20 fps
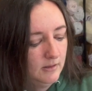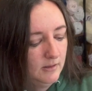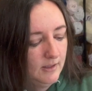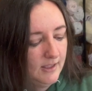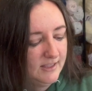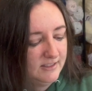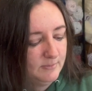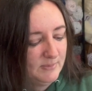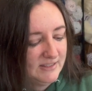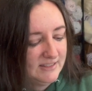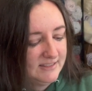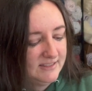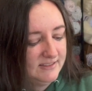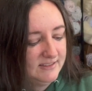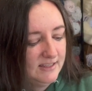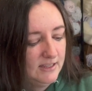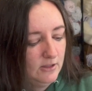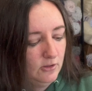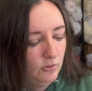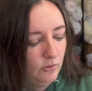Has been
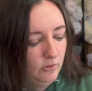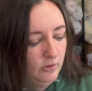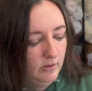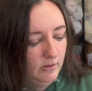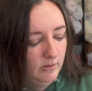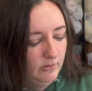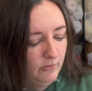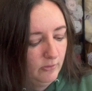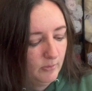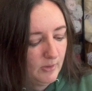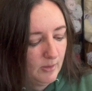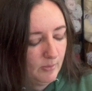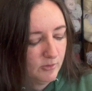sealed for my